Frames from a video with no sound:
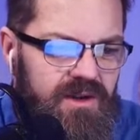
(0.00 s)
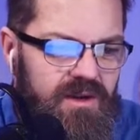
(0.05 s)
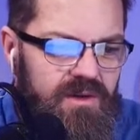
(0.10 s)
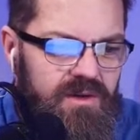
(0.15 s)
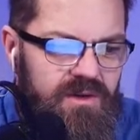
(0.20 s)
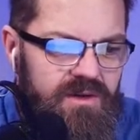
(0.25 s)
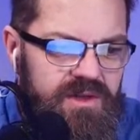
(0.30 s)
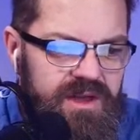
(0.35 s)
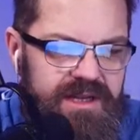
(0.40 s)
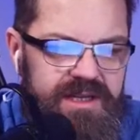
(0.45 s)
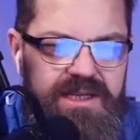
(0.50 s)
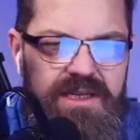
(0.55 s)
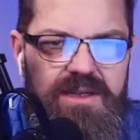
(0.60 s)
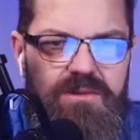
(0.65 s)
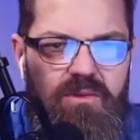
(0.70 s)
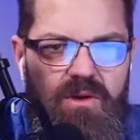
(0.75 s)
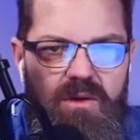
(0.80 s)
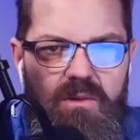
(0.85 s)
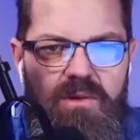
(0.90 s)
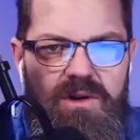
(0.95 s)
So this
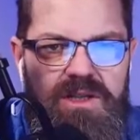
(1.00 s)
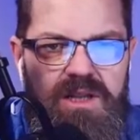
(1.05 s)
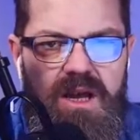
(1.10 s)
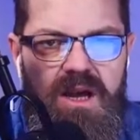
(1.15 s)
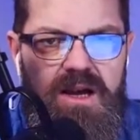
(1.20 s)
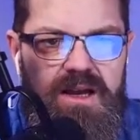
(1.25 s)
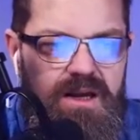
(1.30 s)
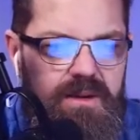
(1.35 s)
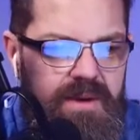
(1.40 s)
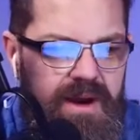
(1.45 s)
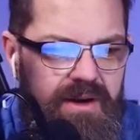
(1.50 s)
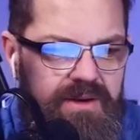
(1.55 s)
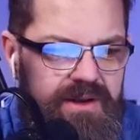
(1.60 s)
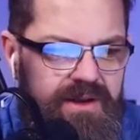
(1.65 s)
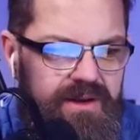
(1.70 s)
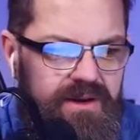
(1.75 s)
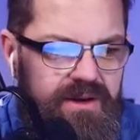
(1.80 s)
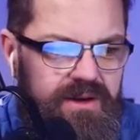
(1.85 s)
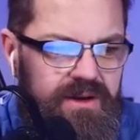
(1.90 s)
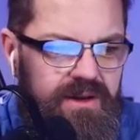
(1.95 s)
is what we're talking
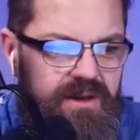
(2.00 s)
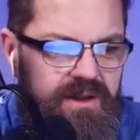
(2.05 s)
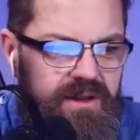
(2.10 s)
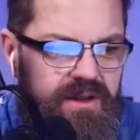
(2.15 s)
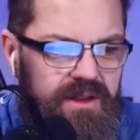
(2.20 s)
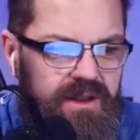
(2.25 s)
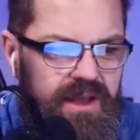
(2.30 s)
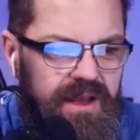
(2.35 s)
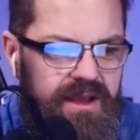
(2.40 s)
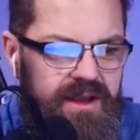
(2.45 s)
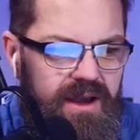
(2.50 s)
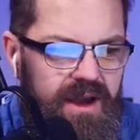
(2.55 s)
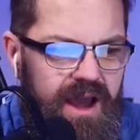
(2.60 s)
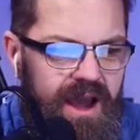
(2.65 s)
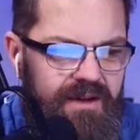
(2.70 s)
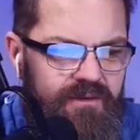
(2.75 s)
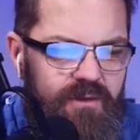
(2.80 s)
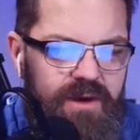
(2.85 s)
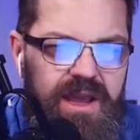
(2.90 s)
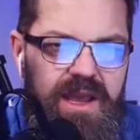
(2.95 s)
about here. Like,
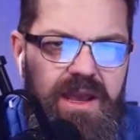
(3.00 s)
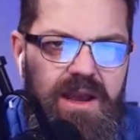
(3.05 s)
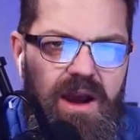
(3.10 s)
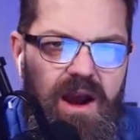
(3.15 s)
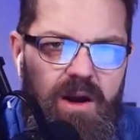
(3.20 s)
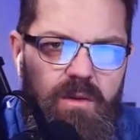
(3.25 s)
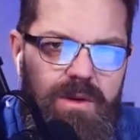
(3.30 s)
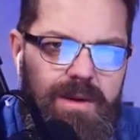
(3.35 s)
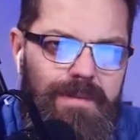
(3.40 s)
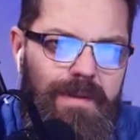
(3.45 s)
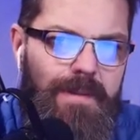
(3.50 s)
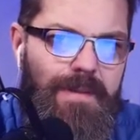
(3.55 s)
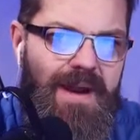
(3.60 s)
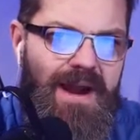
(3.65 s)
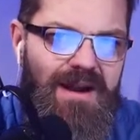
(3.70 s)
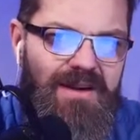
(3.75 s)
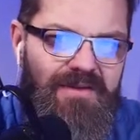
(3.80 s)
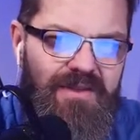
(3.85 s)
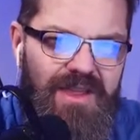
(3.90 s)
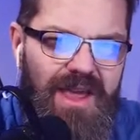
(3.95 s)
are we
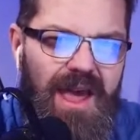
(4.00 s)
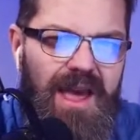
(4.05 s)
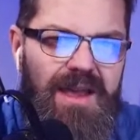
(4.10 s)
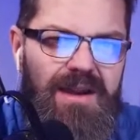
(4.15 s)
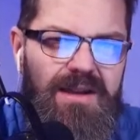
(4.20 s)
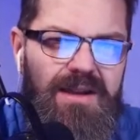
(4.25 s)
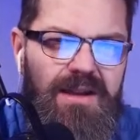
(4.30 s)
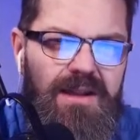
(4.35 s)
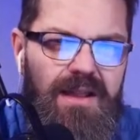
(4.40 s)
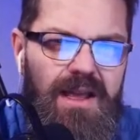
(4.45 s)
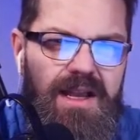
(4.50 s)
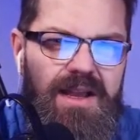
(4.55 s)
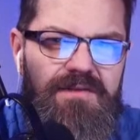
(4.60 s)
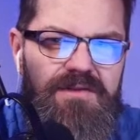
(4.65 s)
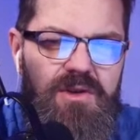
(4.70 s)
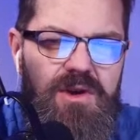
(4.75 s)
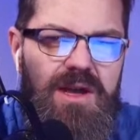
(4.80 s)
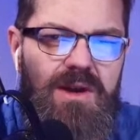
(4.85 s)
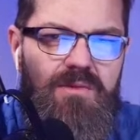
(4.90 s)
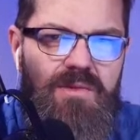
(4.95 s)
prepared for that?
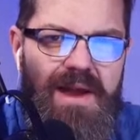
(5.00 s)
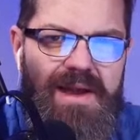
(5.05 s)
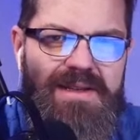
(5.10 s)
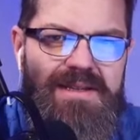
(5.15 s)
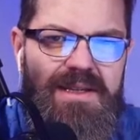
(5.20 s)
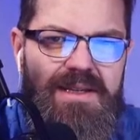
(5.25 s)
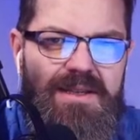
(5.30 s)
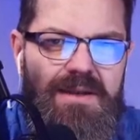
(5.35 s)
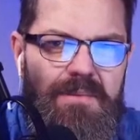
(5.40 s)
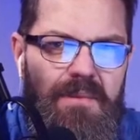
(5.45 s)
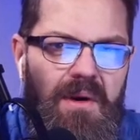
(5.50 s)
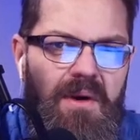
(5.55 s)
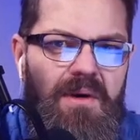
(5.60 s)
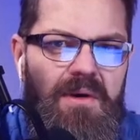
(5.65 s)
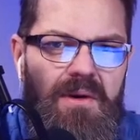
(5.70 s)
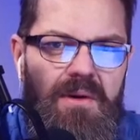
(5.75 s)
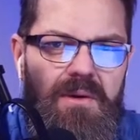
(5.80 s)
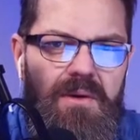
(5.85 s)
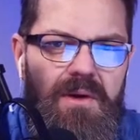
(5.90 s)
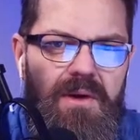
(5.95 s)
Like, if you get arrested
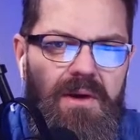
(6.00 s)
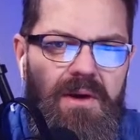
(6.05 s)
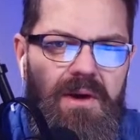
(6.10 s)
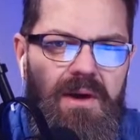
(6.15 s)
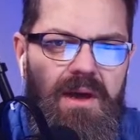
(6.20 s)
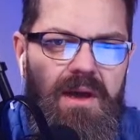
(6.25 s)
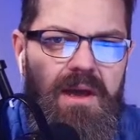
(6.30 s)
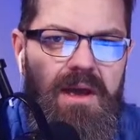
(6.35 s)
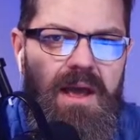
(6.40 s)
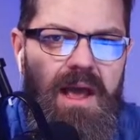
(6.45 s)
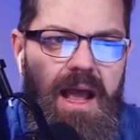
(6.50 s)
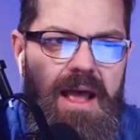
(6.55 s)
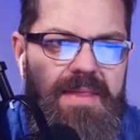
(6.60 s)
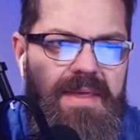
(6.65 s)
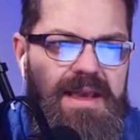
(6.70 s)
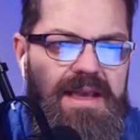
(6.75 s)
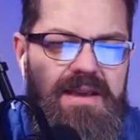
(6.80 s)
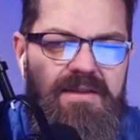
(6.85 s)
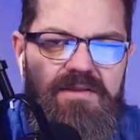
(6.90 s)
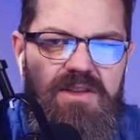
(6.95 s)
tomorrow
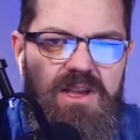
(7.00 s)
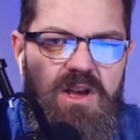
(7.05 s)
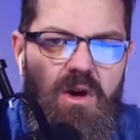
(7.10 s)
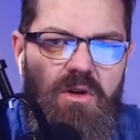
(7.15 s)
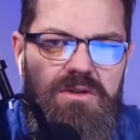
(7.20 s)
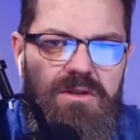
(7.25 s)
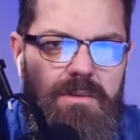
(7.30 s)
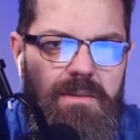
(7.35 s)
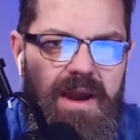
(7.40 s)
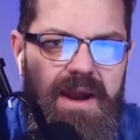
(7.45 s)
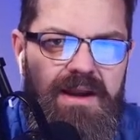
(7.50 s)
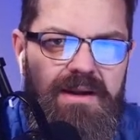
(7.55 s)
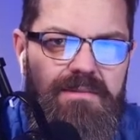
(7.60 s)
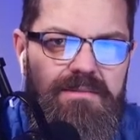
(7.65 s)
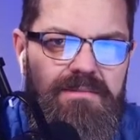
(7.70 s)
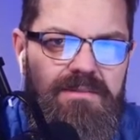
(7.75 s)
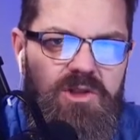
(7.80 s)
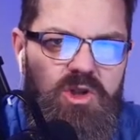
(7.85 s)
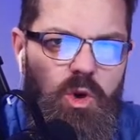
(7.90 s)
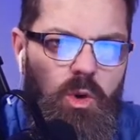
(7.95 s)
and they give you the
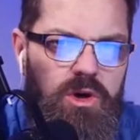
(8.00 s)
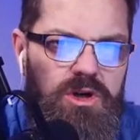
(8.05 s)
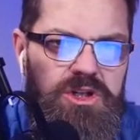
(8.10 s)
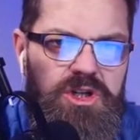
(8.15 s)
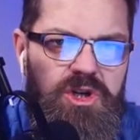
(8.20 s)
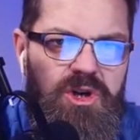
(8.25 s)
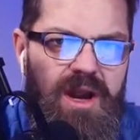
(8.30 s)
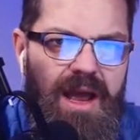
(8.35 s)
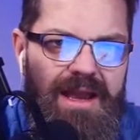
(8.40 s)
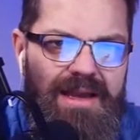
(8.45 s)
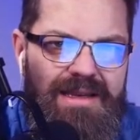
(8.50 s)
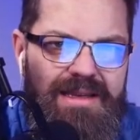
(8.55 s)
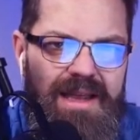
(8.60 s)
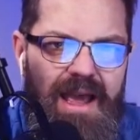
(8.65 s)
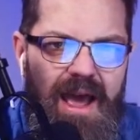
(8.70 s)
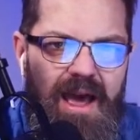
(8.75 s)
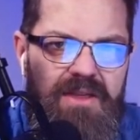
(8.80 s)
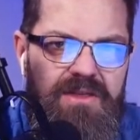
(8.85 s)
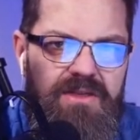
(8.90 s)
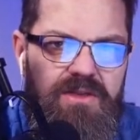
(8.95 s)
ultimatum, torture
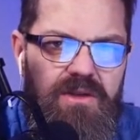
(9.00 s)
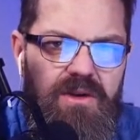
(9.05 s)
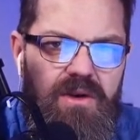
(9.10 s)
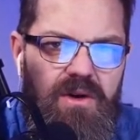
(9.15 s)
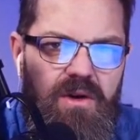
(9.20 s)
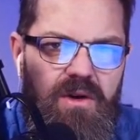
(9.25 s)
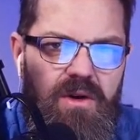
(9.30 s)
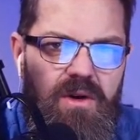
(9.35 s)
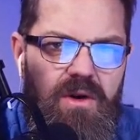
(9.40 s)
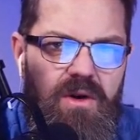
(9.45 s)
and death